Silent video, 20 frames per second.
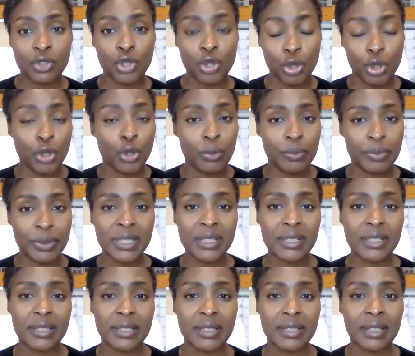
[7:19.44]
to your
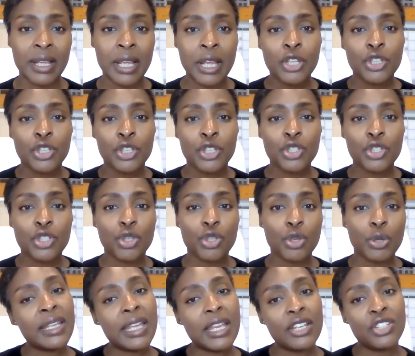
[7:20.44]
business. So in
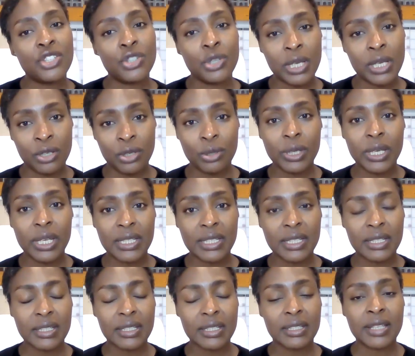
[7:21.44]
that case, you can look
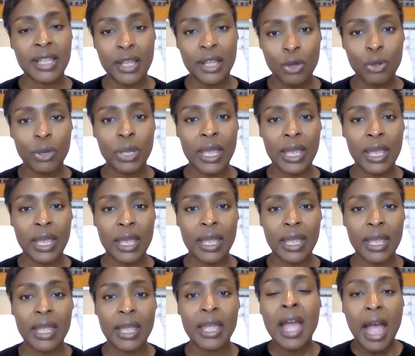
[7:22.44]
at it and say, okay,
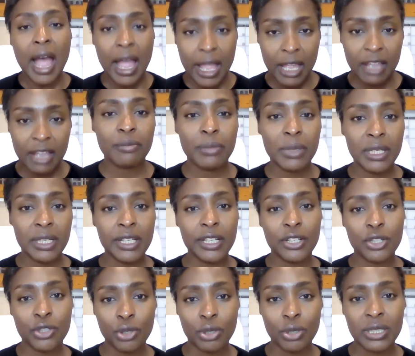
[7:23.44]
I have $1
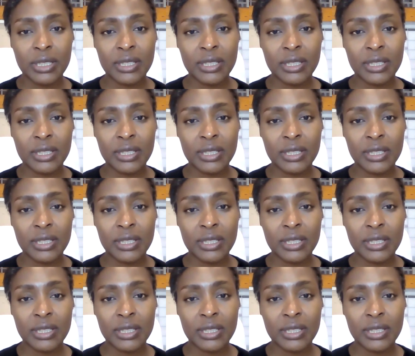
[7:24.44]
million.